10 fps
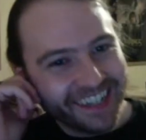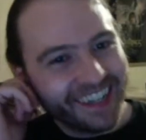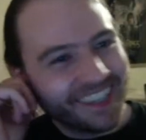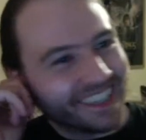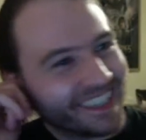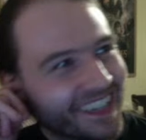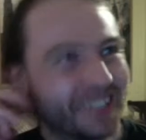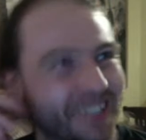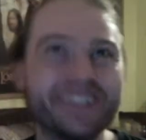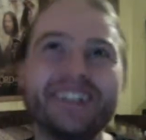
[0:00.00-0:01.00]
It's like
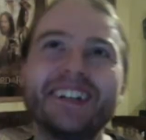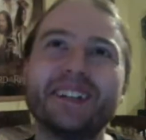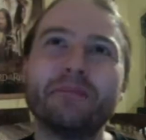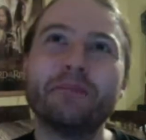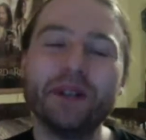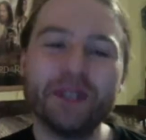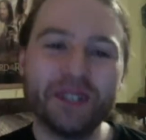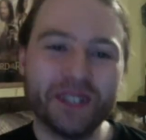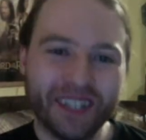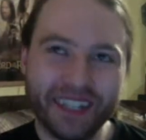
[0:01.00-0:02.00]
the
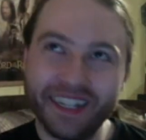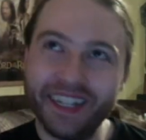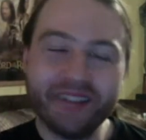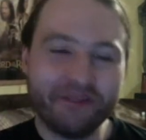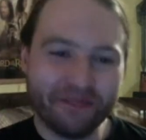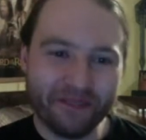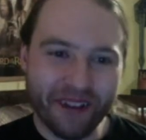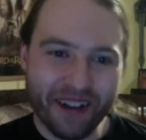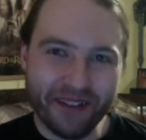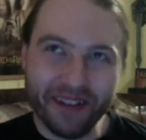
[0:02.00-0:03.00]
Burj Khalifa or
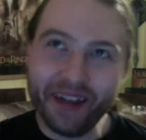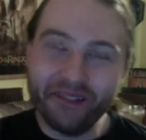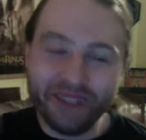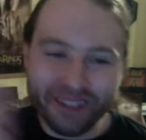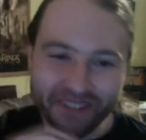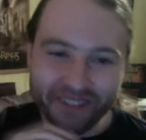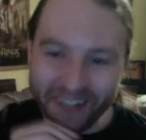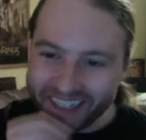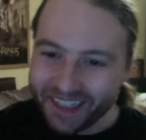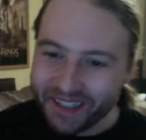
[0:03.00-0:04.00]
whatever. Like, what the
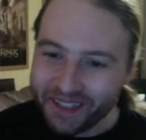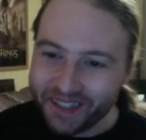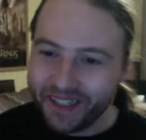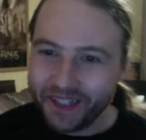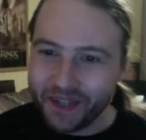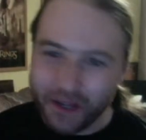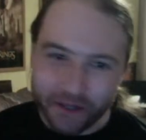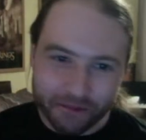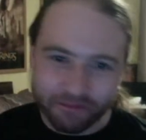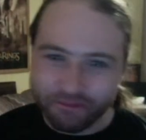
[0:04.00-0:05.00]
fuck? So,
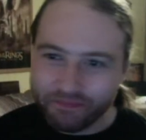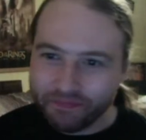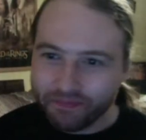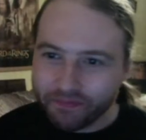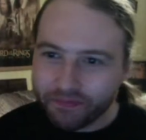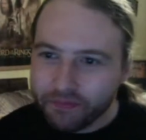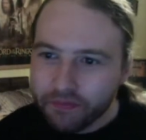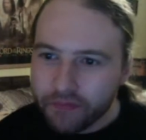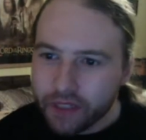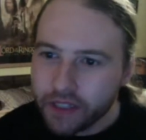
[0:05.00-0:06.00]

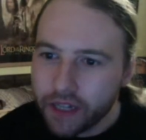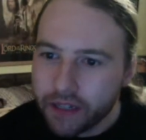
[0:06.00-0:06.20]
yeah.